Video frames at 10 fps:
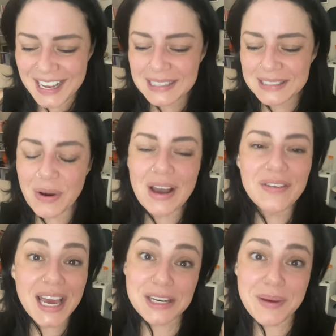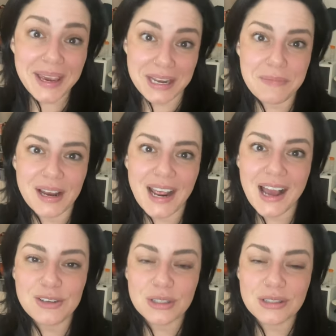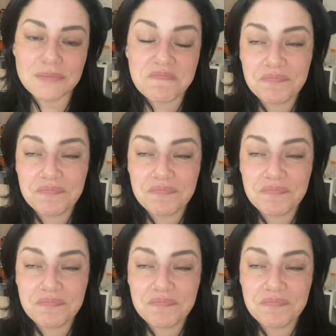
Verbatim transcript: so I haven't had to pay anybody. I just